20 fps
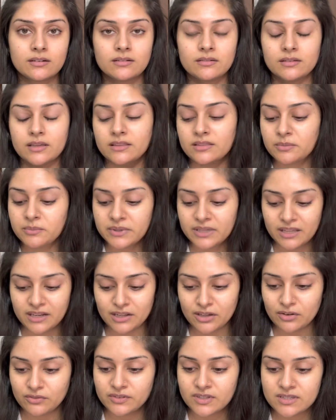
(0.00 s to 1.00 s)
in the
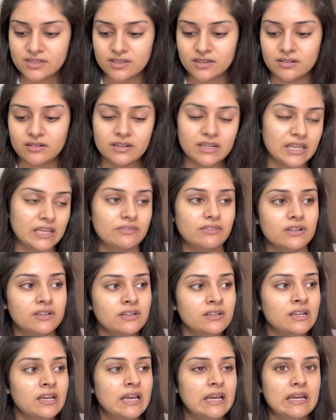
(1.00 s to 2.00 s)
beginning of this year.
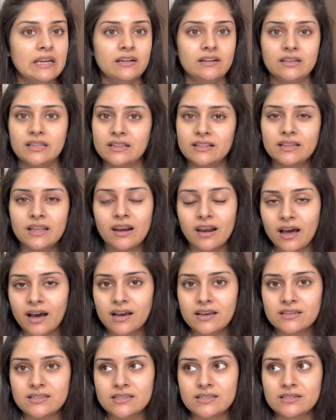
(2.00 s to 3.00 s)
Even till the
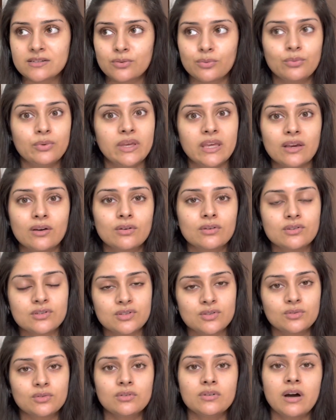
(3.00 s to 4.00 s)
last week or
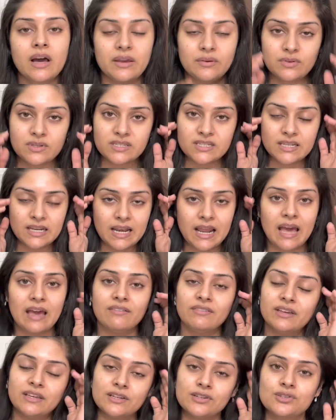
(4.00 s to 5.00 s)
so, I was still
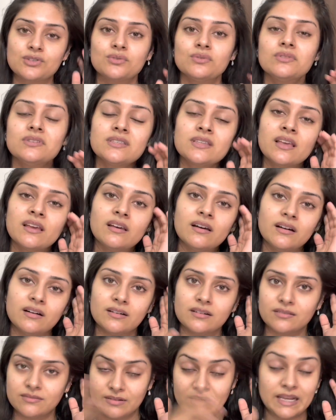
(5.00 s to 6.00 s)
having issues,
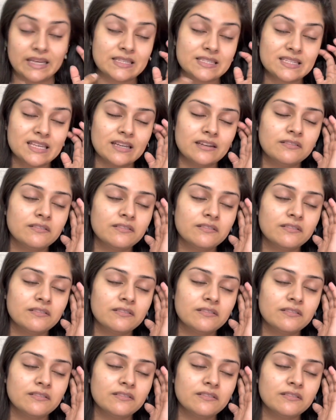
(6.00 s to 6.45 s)
like skin